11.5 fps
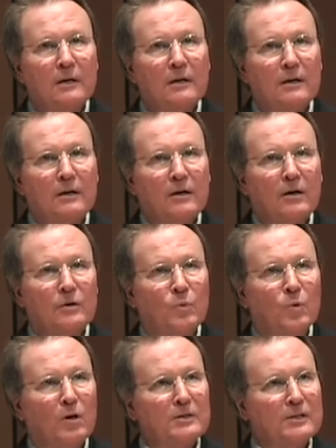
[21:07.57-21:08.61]
on
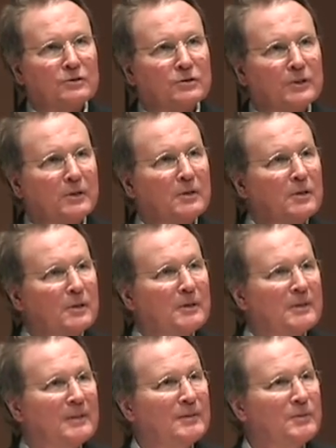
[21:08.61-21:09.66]
Walnut Street,
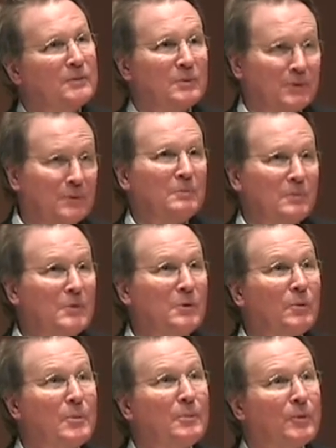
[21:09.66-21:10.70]
you
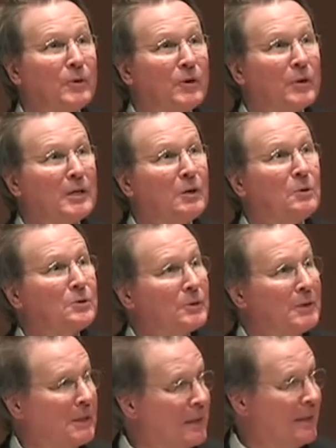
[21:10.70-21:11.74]
remember the great oak tree.